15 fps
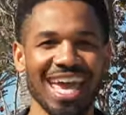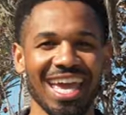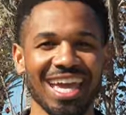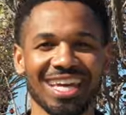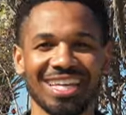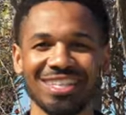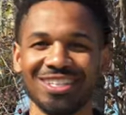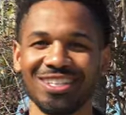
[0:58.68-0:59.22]

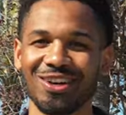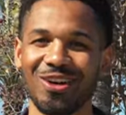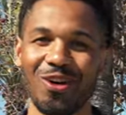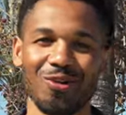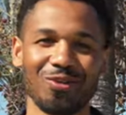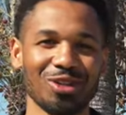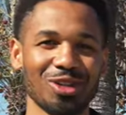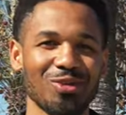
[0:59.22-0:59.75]
and
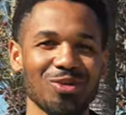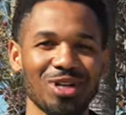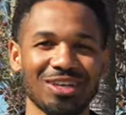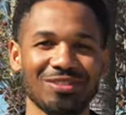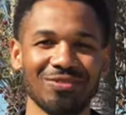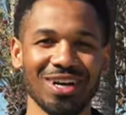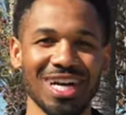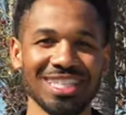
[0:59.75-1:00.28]
hopefully we
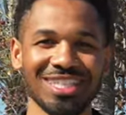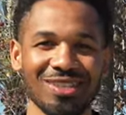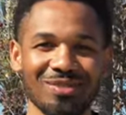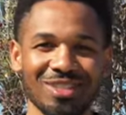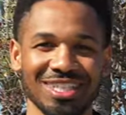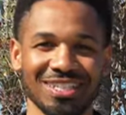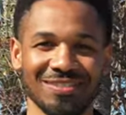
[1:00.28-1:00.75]
can find something.